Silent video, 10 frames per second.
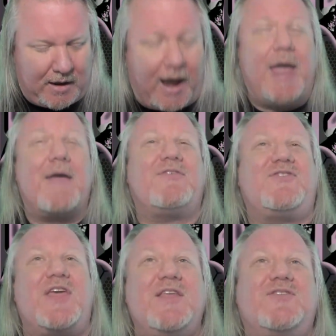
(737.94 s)
I have
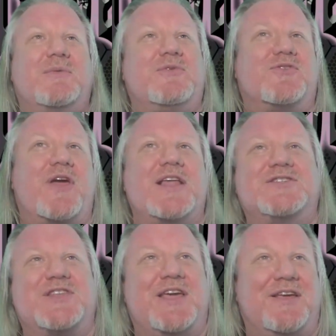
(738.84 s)
seen some
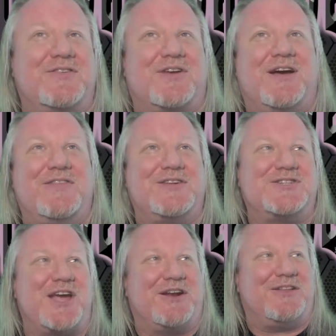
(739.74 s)
strange things on this
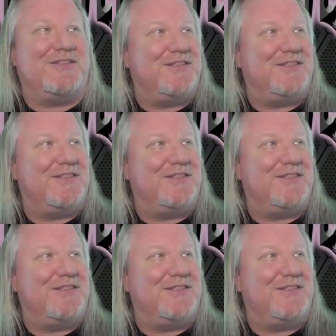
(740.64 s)
channel.